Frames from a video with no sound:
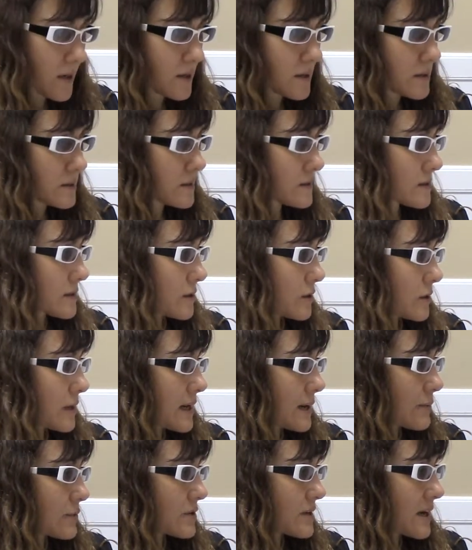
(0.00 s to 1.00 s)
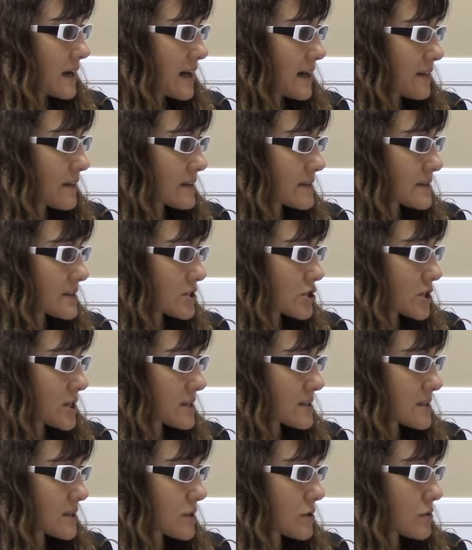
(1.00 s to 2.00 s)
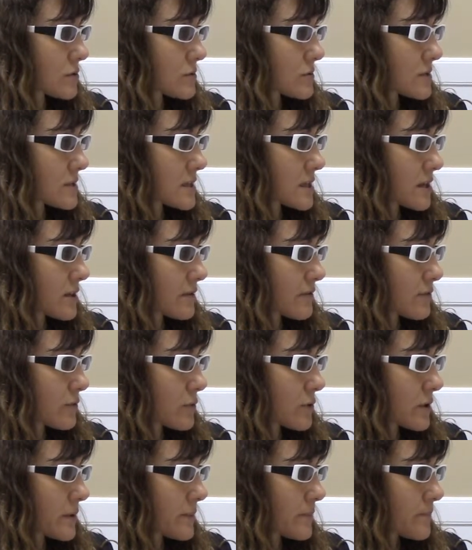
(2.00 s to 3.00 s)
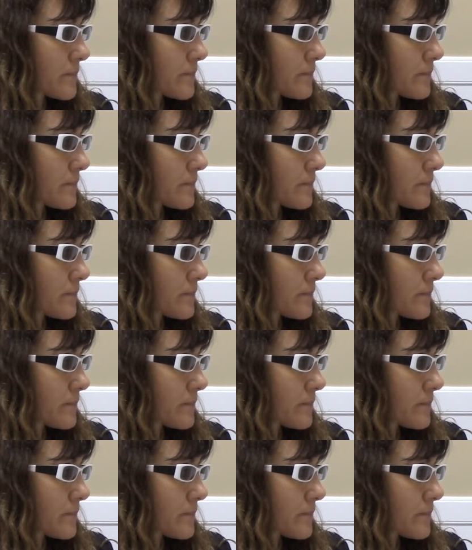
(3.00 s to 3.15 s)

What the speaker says: So I would highly suggest that you use the other form.